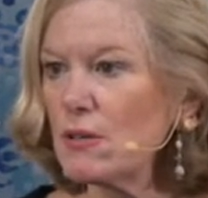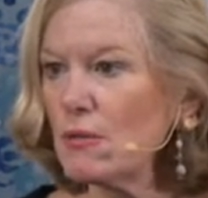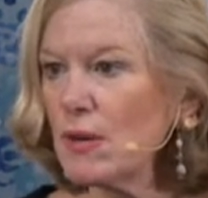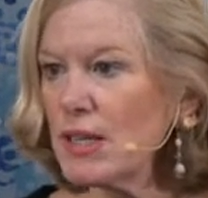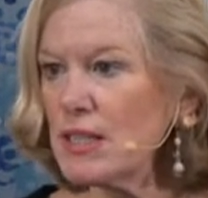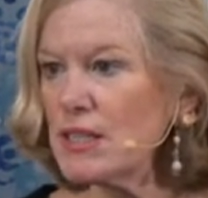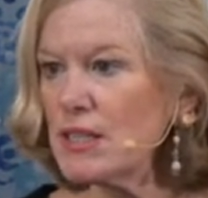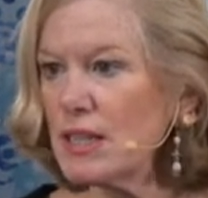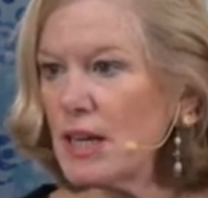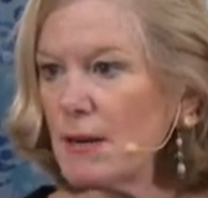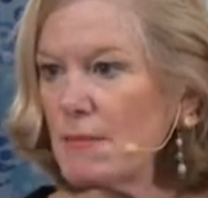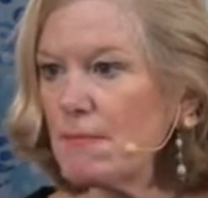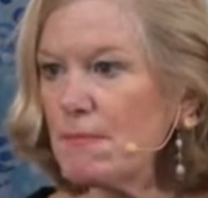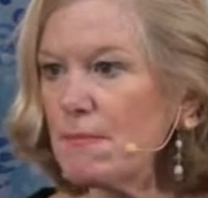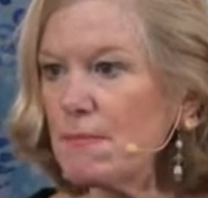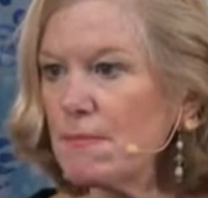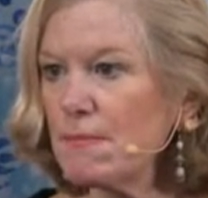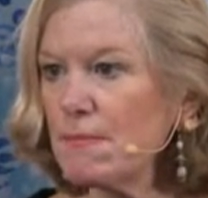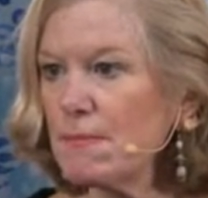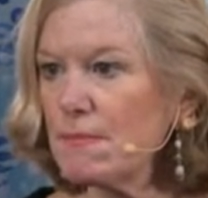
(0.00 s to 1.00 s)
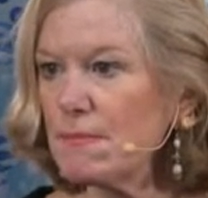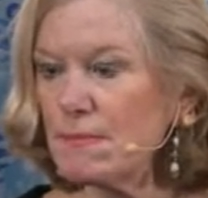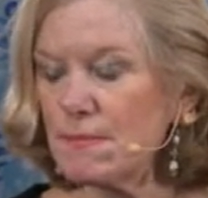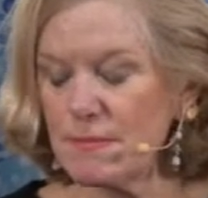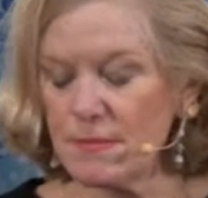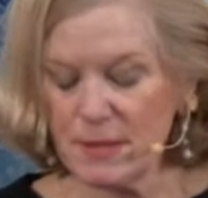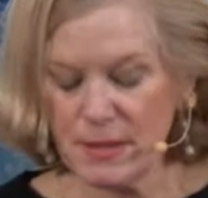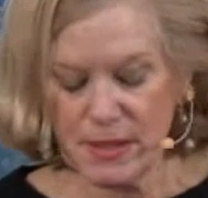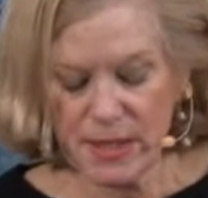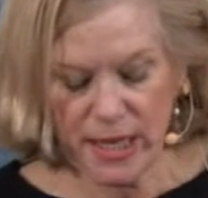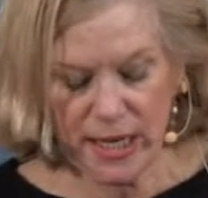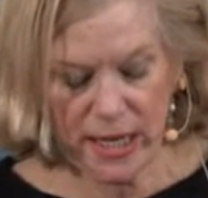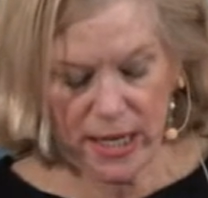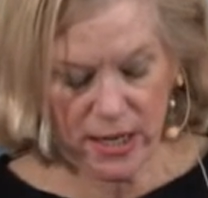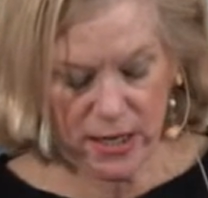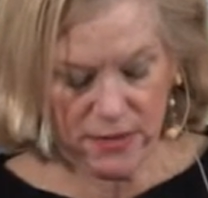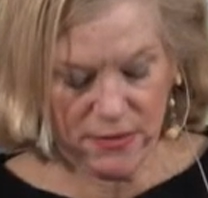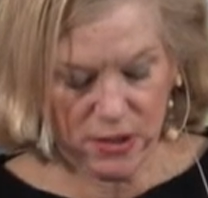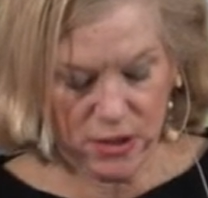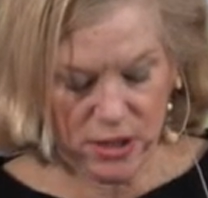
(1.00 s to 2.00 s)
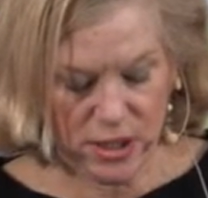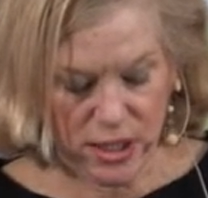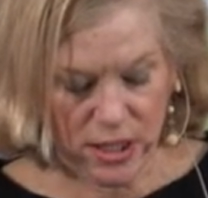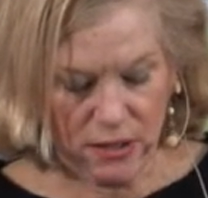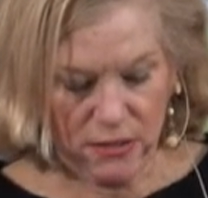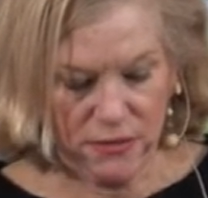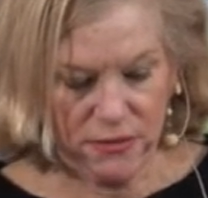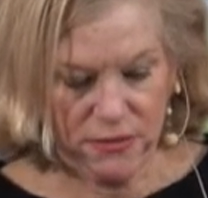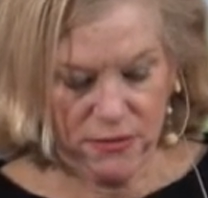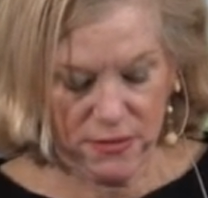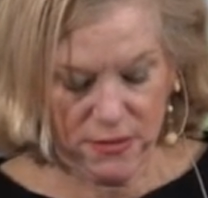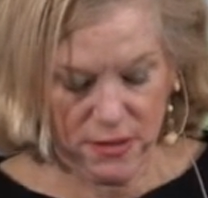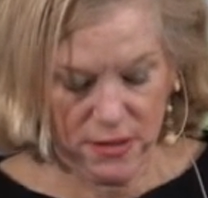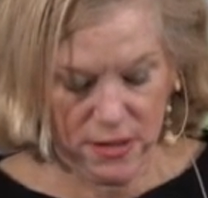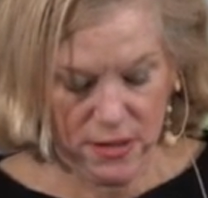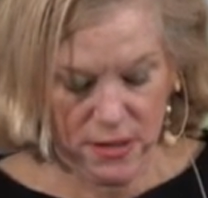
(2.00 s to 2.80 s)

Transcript: Rest up. Take care of yourself.